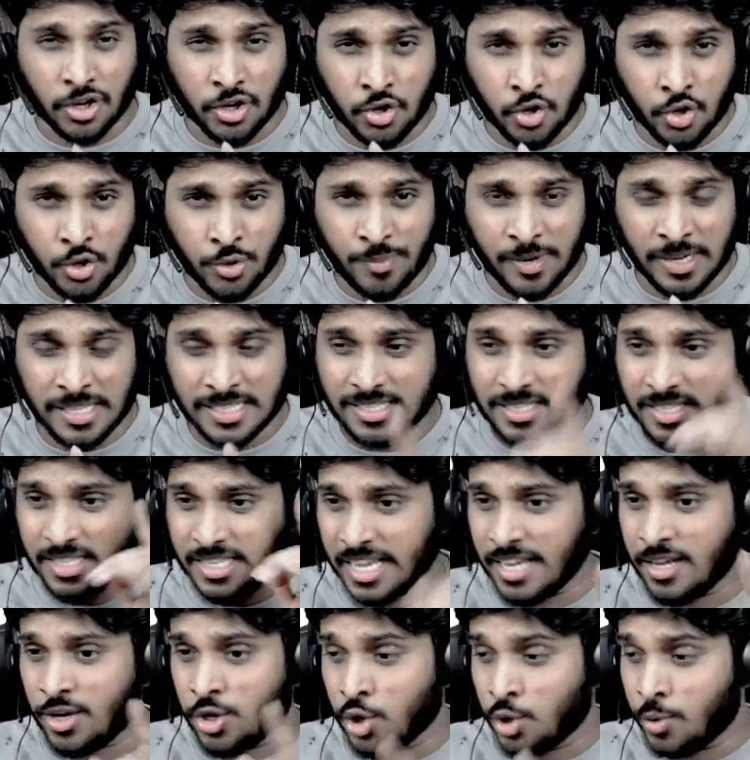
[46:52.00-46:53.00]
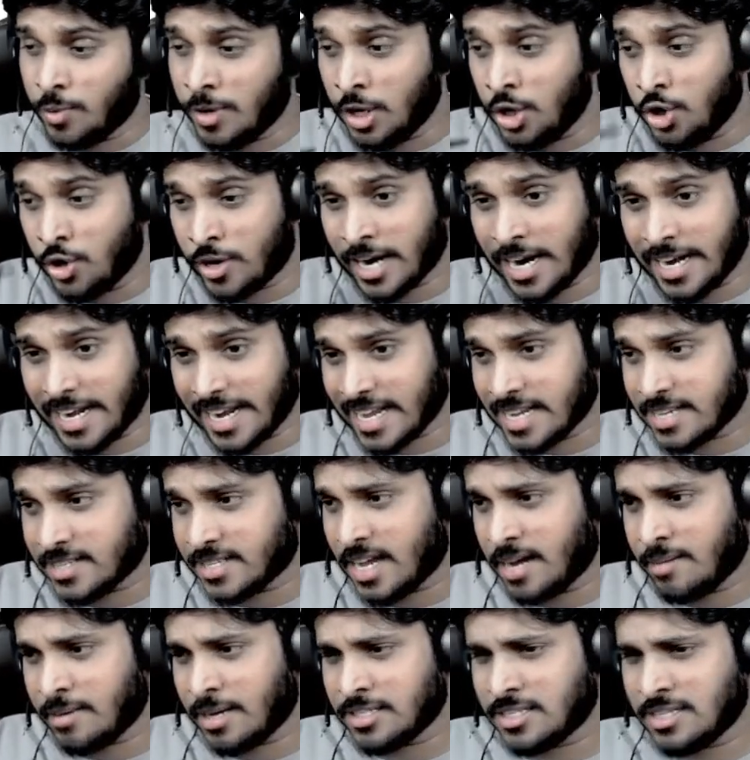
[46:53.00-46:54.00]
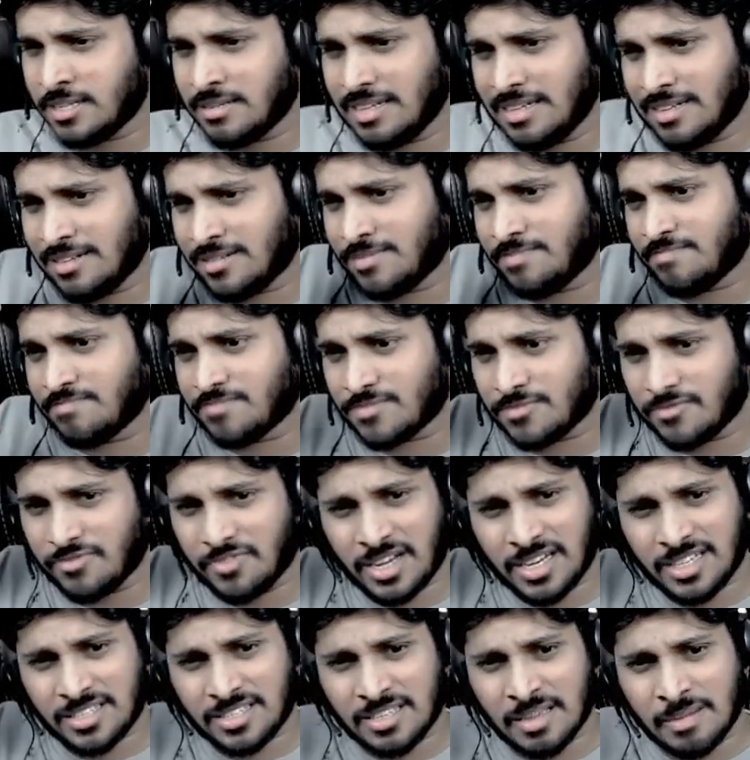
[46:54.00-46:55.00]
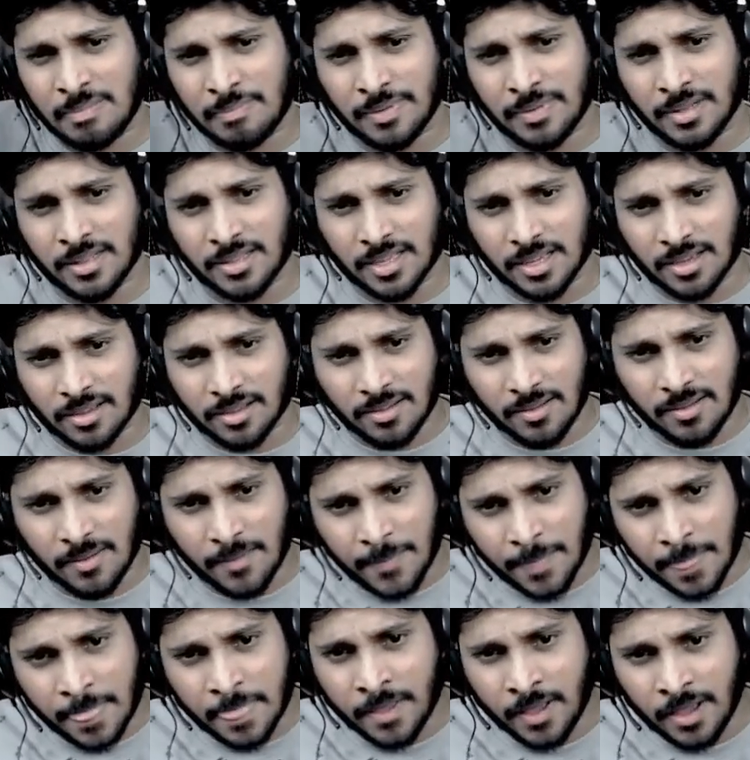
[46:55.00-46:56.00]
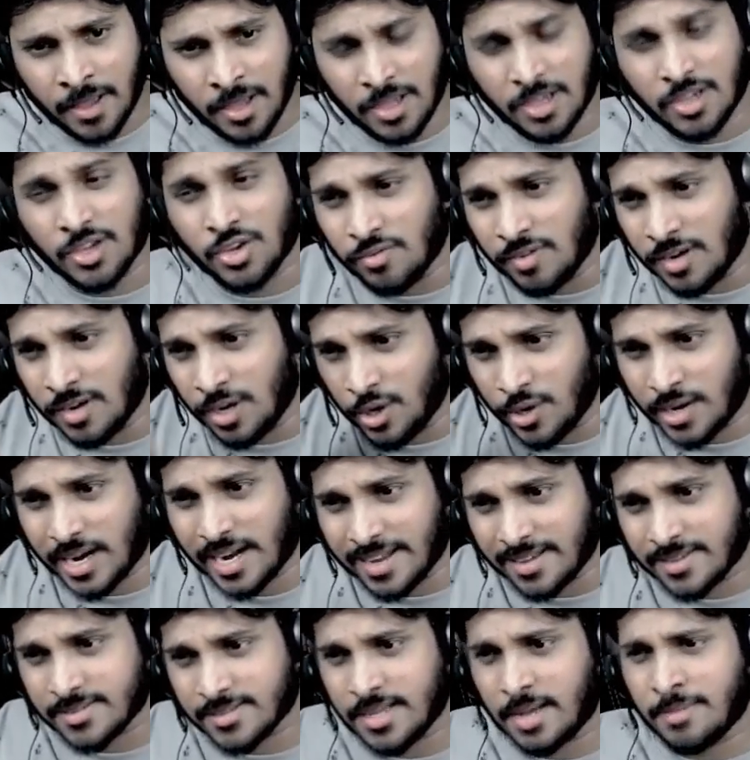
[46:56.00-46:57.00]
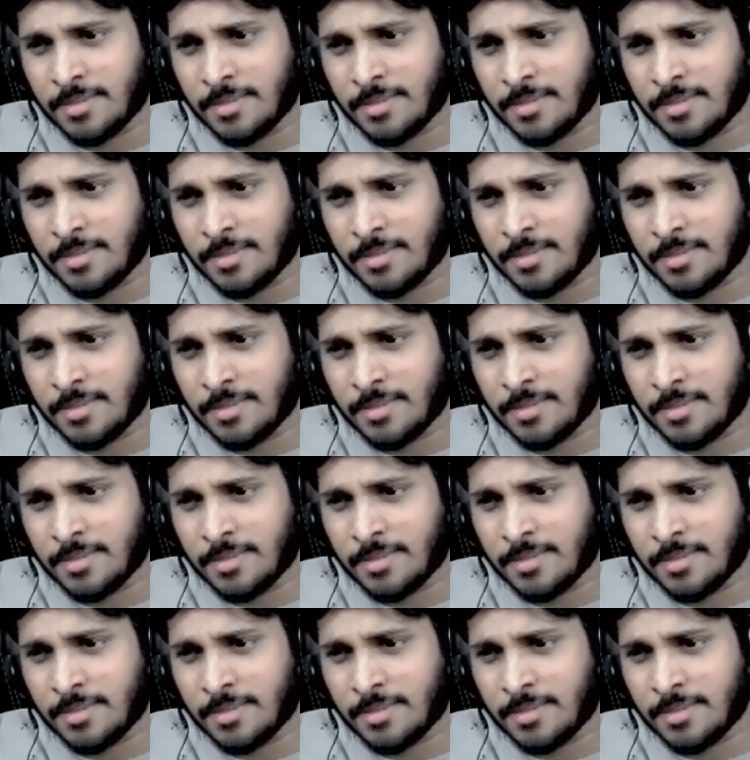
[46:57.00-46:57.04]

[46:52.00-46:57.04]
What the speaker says: you will look at exam as a very simple thing. You will look at exam